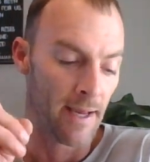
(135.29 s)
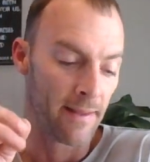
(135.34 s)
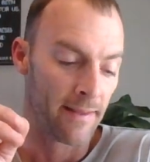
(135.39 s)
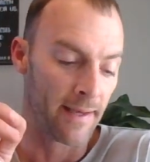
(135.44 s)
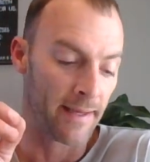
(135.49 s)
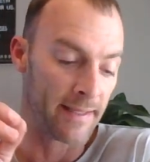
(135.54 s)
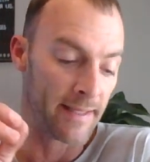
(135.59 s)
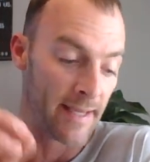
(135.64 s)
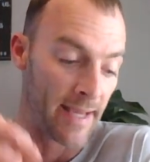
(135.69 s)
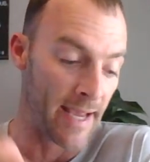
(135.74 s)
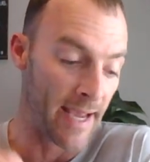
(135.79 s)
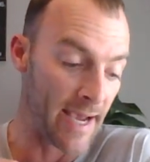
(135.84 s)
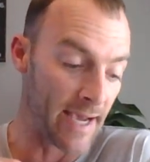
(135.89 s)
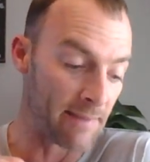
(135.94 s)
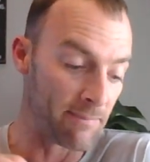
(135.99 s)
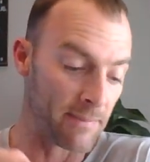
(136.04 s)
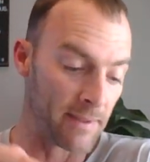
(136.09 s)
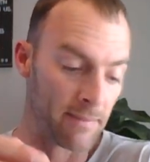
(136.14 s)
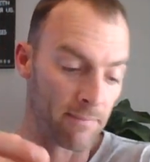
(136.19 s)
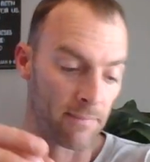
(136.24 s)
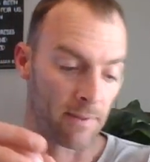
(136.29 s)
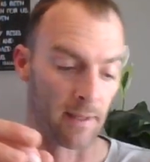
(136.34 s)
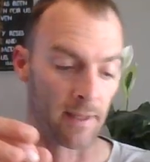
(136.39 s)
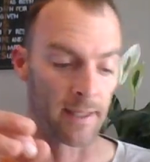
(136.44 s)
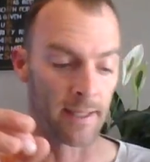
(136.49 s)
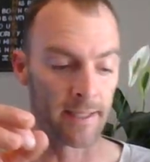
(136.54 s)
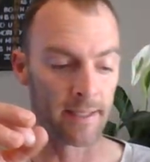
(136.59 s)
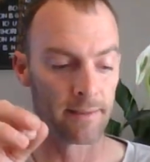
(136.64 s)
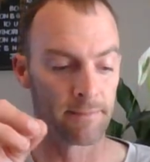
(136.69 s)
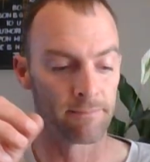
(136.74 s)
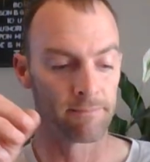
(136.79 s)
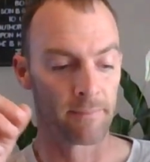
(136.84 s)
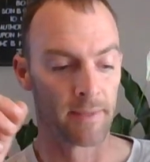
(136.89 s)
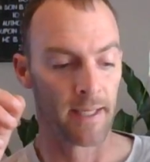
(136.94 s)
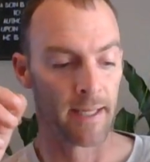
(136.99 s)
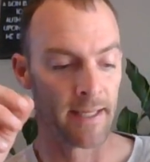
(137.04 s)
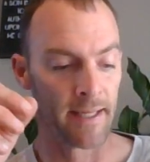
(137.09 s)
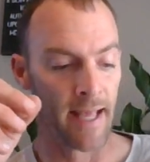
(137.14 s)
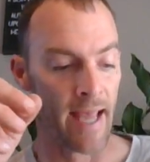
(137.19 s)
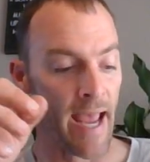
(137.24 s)
that he had been blind
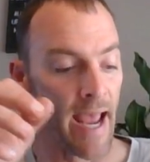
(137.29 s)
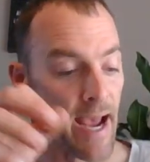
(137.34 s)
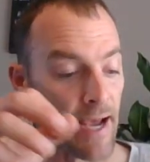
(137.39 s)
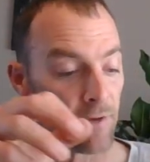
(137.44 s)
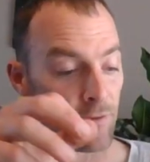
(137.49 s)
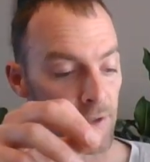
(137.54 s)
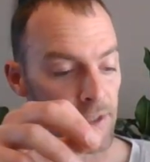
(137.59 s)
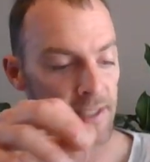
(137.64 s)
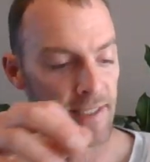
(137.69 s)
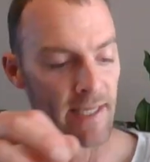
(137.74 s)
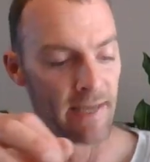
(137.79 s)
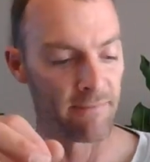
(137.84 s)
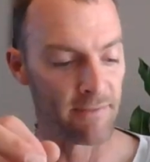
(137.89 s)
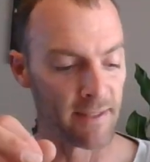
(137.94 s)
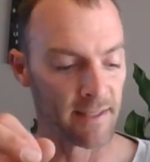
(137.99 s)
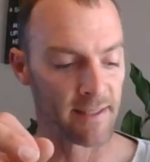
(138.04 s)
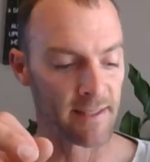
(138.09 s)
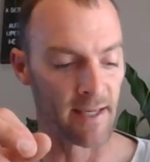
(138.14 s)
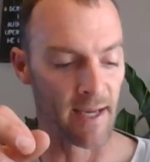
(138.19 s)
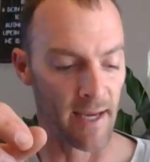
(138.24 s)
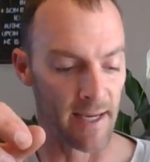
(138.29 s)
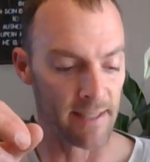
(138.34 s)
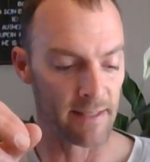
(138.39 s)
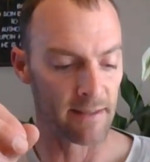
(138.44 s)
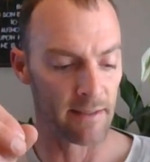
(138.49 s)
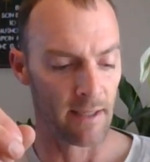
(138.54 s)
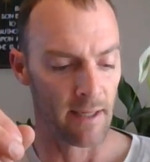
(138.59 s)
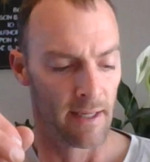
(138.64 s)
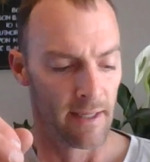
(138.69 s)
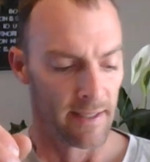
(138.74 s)
and had received his sight